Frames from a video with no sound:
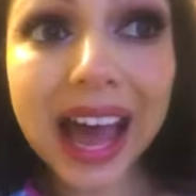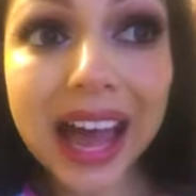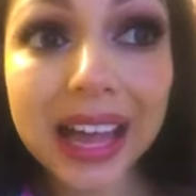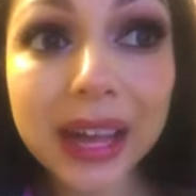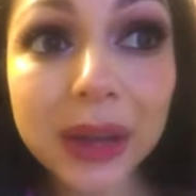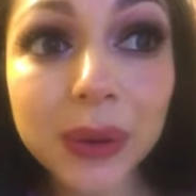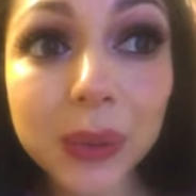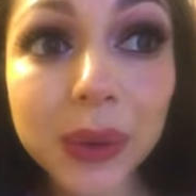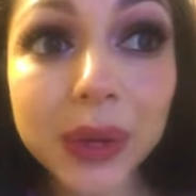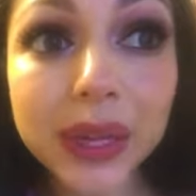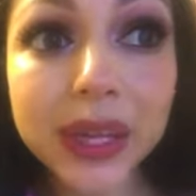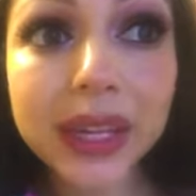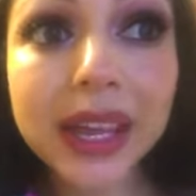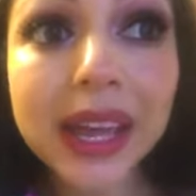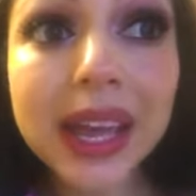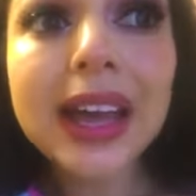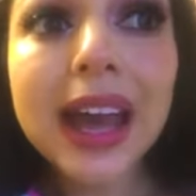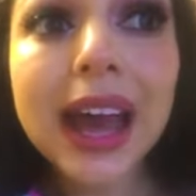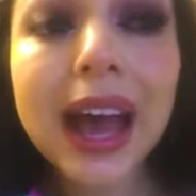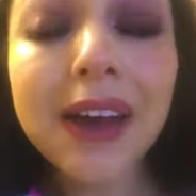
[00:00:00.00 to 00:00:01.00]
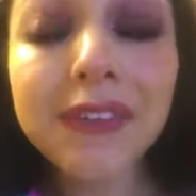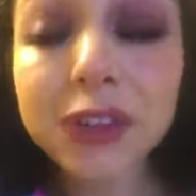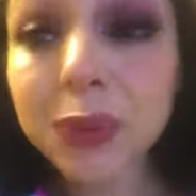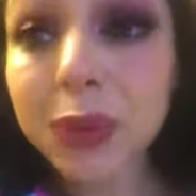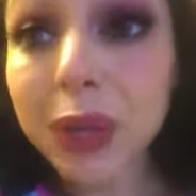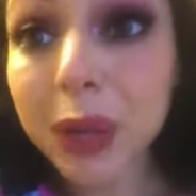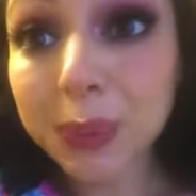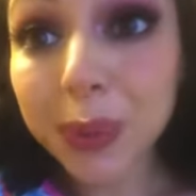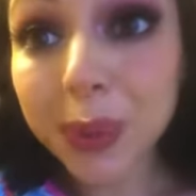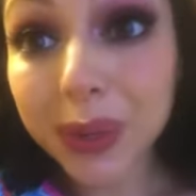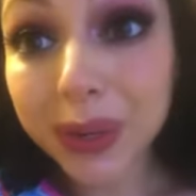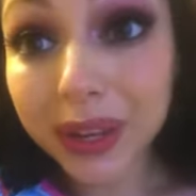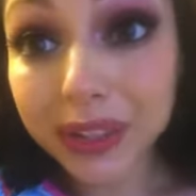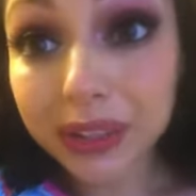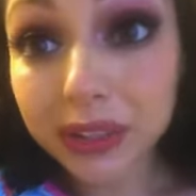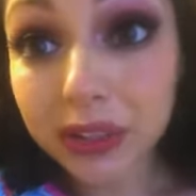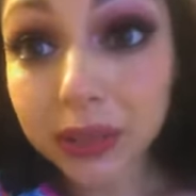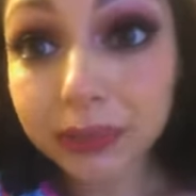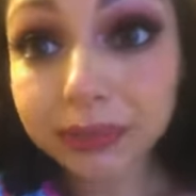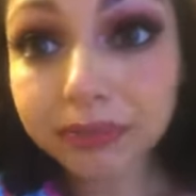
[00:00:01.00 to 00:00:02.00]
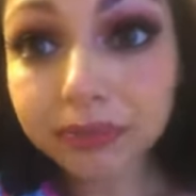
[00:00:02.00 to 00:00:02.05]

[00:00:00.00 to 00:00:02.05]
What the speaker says: I would have to get put under.